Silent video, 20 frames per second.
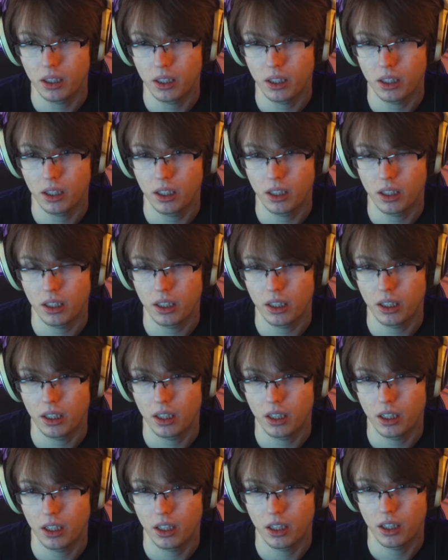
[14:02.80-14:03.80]

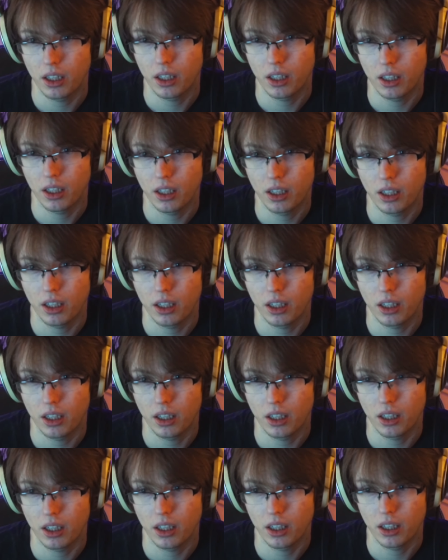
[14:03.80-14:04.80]

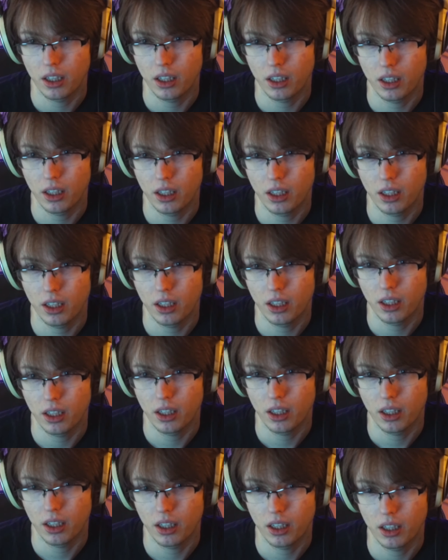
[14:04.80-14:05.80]

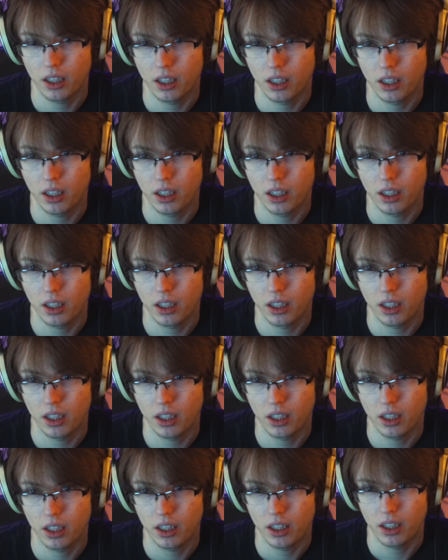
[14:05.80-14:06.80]

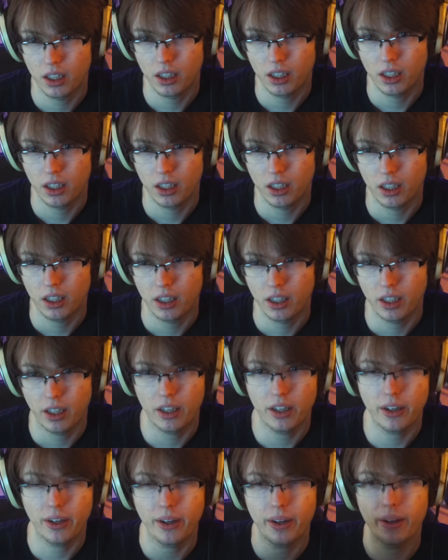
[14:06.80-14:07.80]

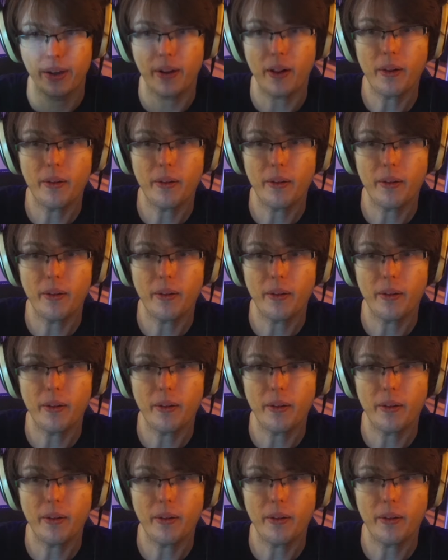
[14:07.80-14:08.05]
Nobody speaks.